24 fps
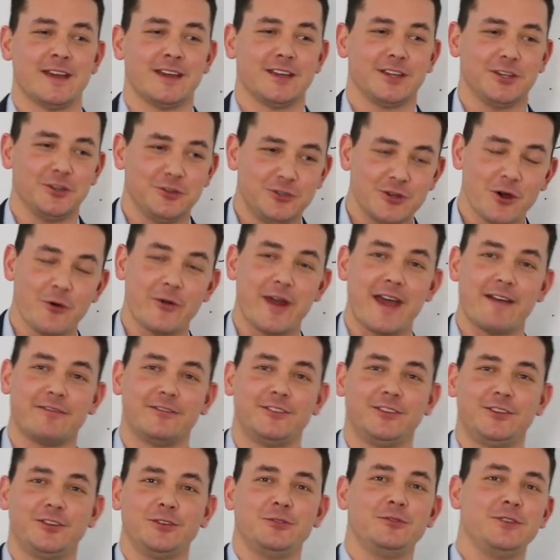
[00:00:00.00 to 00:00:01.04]
You don't have
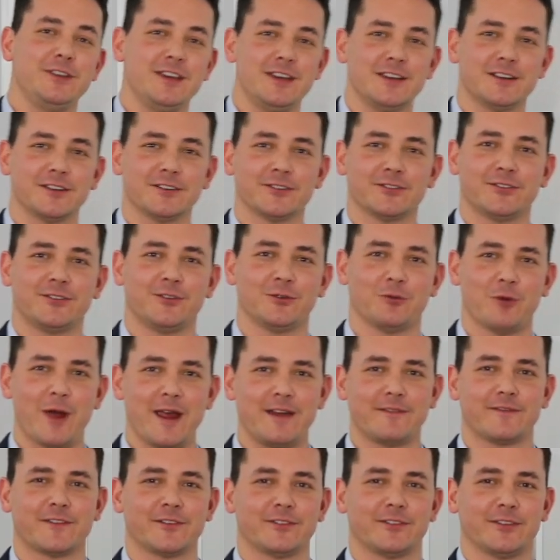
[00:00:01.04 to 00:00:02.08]
2 years to
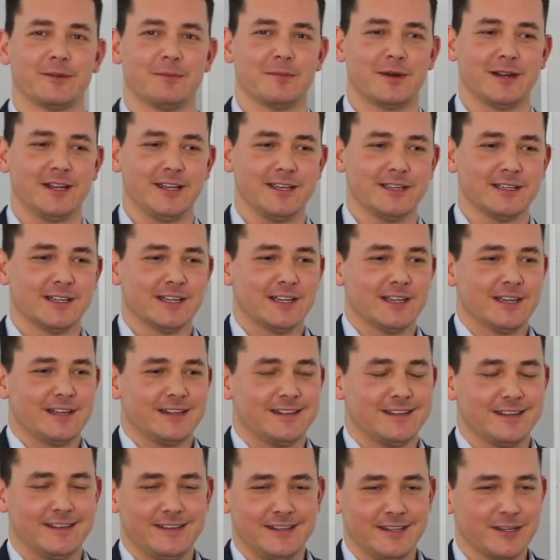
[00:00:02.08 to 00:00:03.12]
wait for somebody
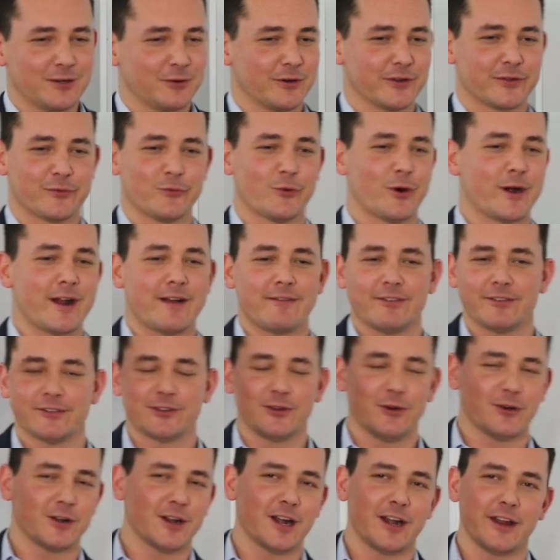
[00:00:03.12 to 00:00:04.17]
to deal with whatever's
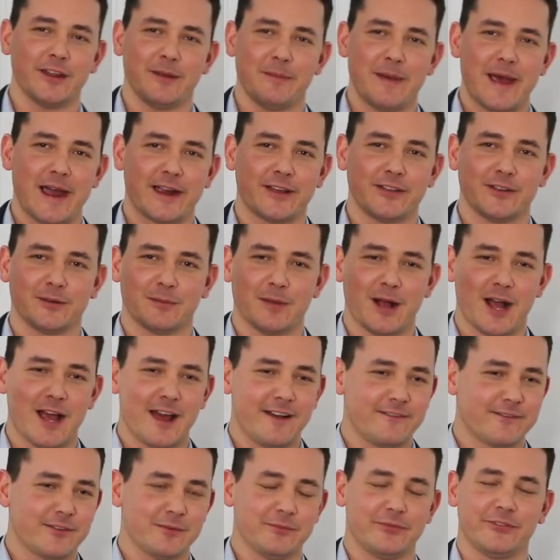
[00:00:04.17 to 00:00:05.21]
going on in the back of their
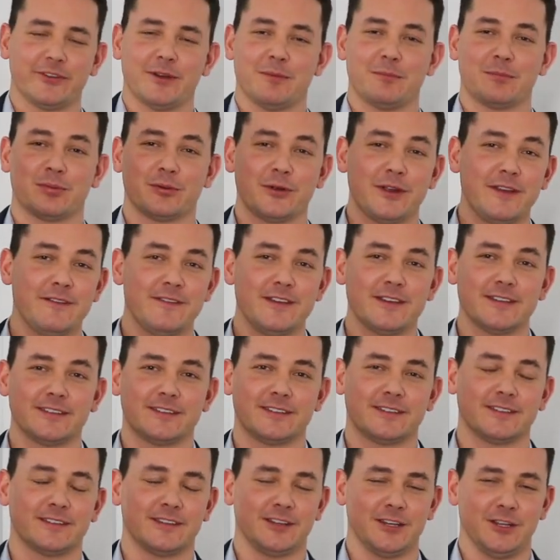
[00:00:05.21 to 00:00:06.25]
mind from some
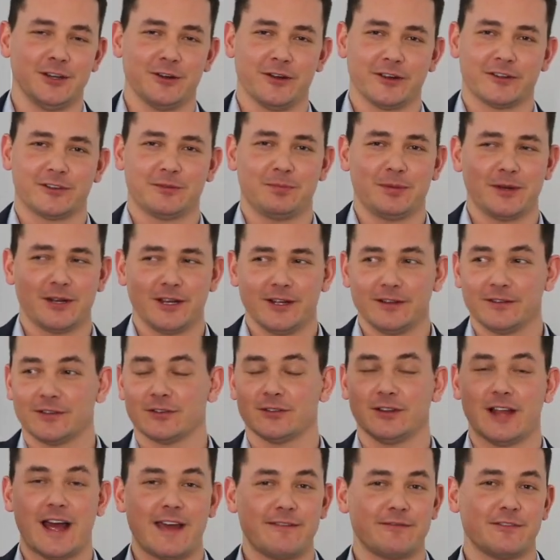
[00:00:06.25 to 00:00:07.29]
previous experience or
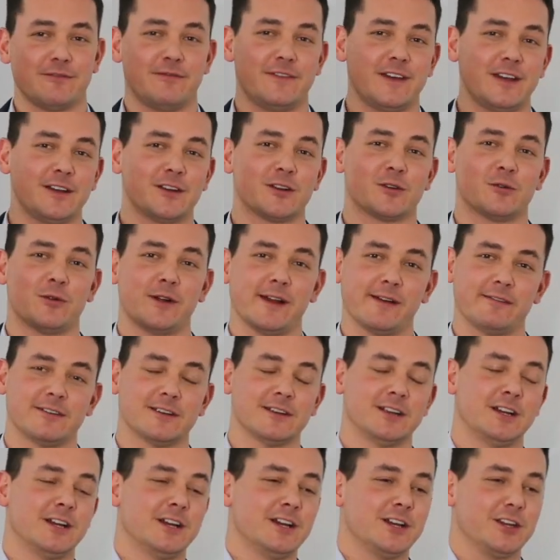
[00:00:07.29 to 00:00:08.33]
life event or
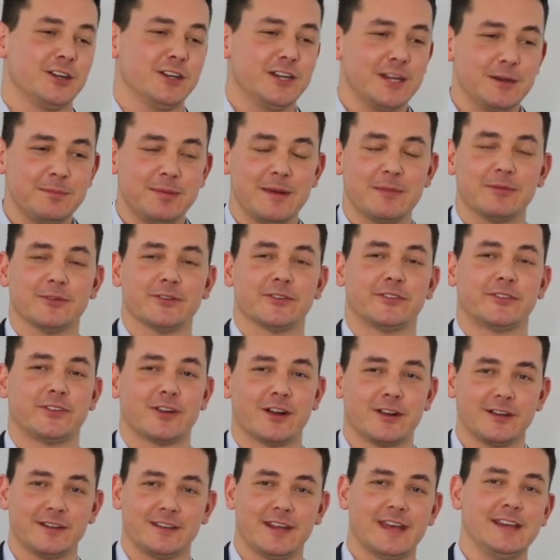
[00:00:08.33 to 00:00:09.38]
whatever. You need people to
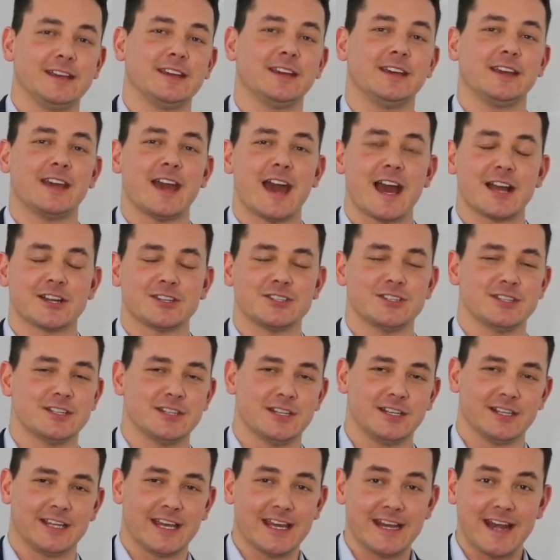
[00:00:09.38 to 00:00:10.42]
start taking action
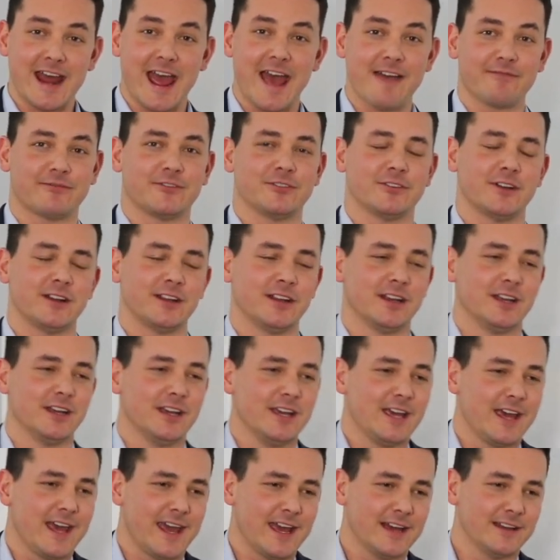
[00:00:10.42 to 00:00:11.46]
and getting after it.
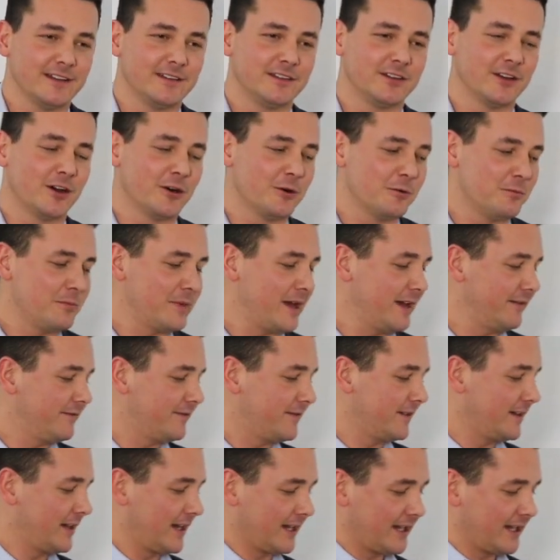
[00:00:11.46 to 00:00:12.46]
And so if